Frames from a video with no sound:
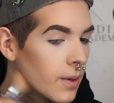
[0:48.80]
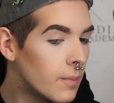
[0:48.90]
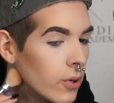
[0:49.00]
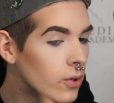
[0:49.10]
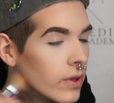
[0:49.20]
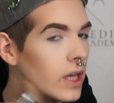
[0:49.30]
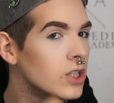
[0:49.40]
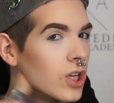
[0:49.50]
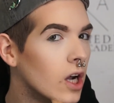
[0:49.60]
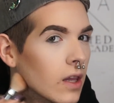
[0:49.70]
pull
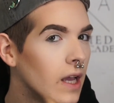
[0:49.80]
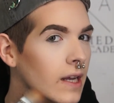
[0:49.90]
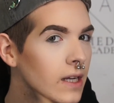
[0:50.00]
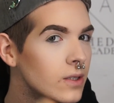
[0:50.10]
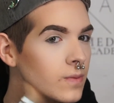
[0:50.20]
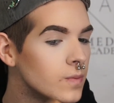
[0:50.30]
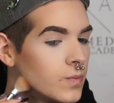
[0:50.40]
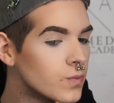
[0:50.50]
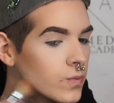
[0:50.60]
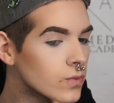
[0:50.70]
that jawline out.
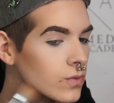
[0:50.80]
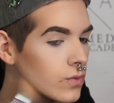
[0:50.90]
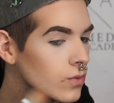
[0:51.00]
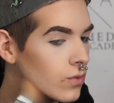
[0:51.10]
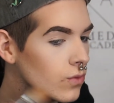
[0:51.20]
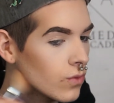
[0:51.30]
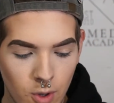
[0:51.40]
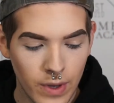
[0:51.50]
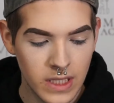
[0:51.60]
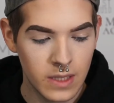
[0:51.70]
I'm
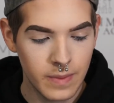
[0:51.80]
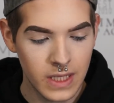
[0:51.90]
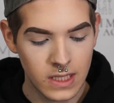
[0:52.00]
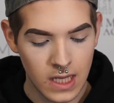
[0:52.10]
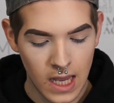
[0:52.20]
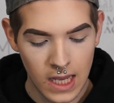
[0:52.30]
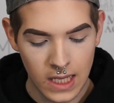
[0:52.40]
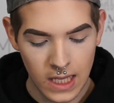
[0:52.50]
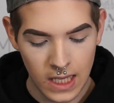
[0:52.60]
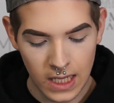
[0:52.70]
going to be
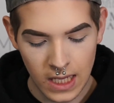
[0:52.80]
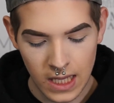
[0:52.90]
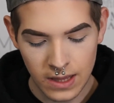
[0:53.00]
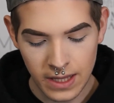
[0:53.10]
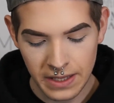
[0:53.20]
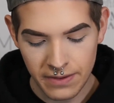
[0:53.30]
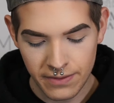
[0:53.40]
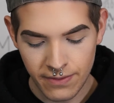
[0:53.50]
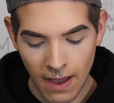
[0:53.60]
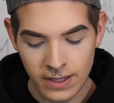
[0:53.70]
taking the
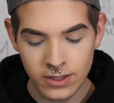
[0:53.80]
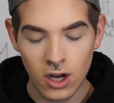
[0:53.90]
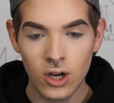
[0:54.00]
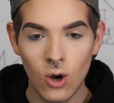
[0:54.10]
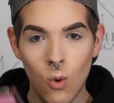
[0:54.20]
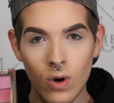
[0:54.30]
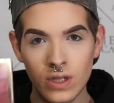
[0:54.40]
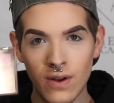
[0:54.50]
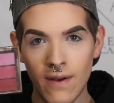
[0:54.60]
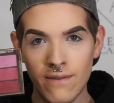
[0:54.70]
Viseart
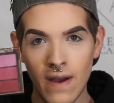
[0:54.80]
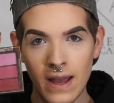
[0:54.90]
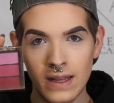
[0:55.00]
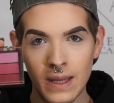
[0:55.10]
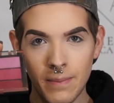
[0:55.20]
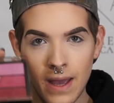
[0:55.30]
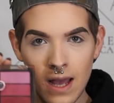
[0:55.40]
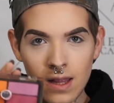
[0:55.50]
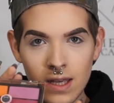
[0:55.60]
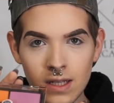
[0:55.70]
Orange Violet
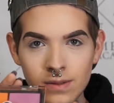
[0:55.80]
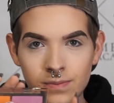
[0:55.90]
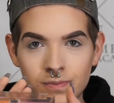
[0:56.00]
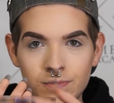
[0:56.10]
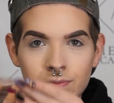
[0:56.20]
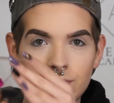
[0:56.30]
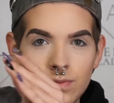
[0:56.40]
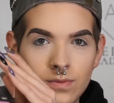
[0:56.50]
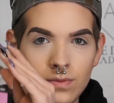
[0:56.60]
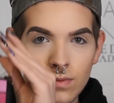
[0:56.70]
palette.
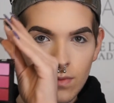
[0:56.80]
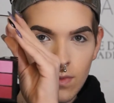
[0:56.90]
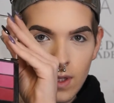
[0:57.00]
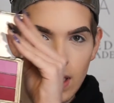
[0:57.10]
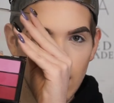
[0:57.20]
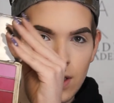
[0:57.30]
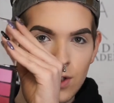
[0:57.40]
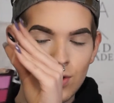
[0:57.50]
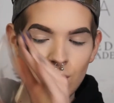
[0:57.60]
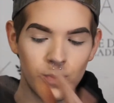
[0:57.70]
It's
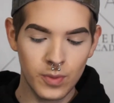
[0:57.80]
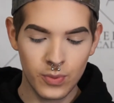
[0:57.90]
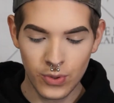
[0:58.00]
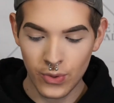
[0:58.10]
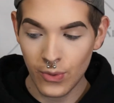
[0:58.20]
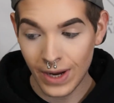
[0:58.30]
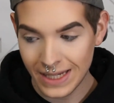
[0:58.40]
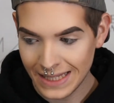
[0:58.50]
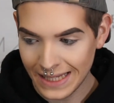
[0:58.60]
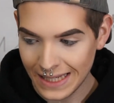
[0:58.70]
super
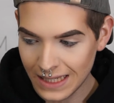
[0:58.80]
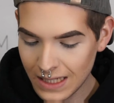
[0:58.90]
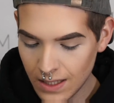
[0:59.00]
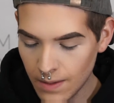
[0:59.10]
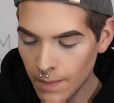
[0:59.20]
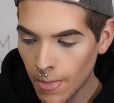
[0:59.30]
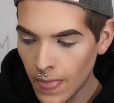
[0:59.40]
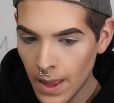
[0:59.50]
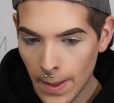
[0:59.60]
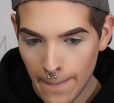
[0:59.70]
pretty.
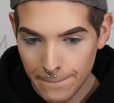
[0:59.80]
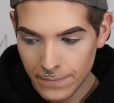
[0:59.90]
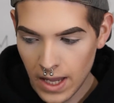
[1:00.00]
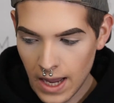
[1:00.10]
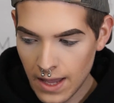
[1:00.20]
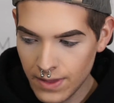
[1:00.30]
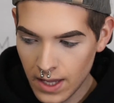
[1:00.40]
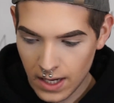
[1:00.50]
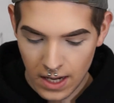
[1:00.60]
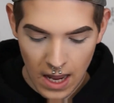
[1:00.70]
And
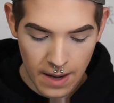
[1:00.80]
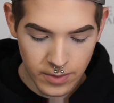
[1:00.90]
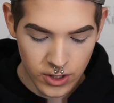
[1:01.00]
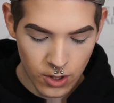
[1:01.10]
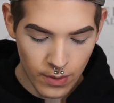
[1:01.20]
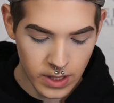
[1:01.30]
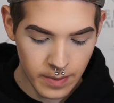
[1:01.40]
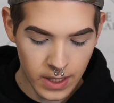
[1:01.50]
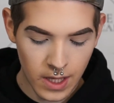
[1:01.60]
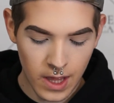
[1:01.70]
then I'm just going to
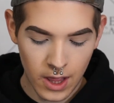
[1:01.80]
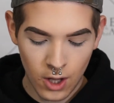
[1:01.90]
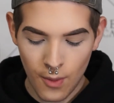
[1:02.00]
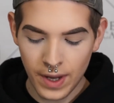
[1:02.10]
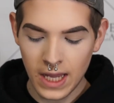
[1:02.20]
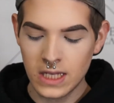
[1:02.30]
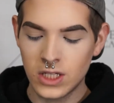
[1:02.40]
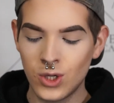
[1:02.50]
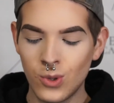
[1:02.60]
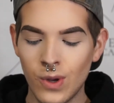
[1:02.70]
be going
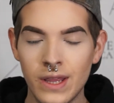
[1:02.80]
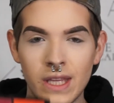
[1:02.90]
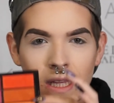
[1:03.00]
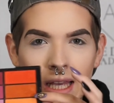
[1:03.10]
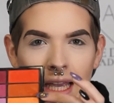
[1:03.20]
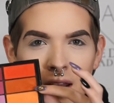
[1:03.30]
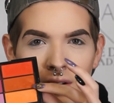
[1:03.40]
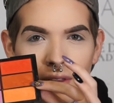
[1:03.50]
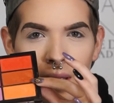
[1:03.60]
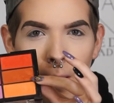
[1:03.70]
into the kind of